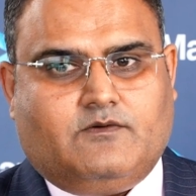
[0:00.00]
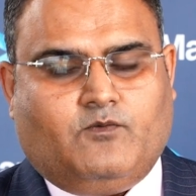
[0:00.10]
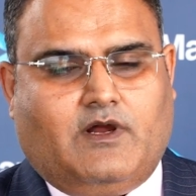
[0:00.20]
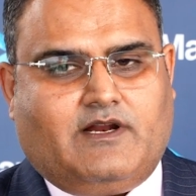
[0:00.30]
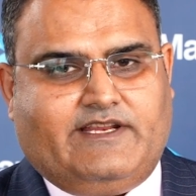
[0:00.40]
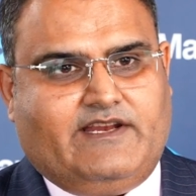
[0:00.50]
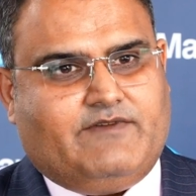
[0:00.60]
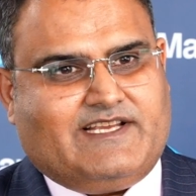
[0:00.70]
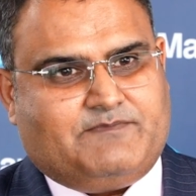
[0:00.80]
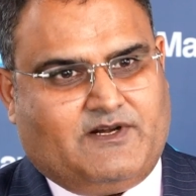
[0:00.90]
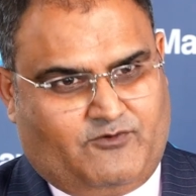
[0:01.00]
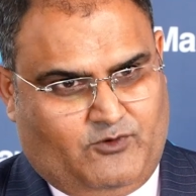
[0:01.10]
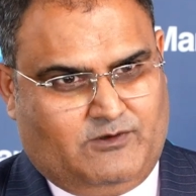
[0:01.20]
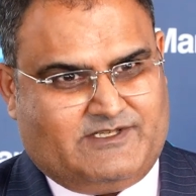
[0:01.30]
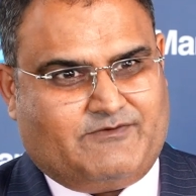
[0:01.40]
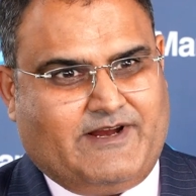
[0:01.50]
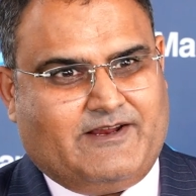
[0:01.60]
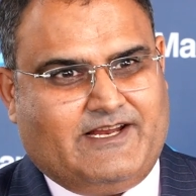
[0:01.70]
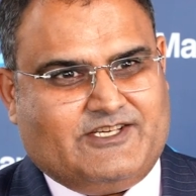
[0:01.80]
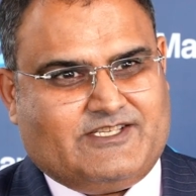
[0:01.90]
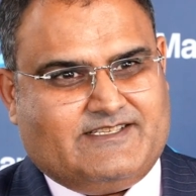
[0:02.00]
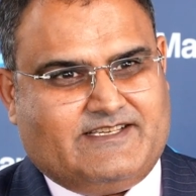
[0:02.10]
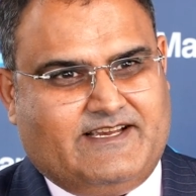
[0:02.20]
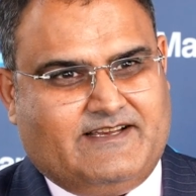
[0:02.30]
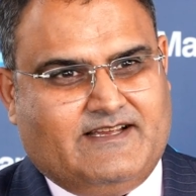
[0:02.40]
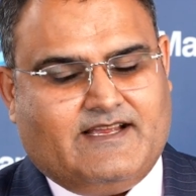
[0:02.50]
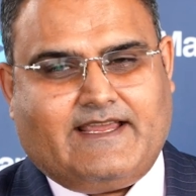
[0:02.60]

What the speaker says: what are the investment rules and regulations here.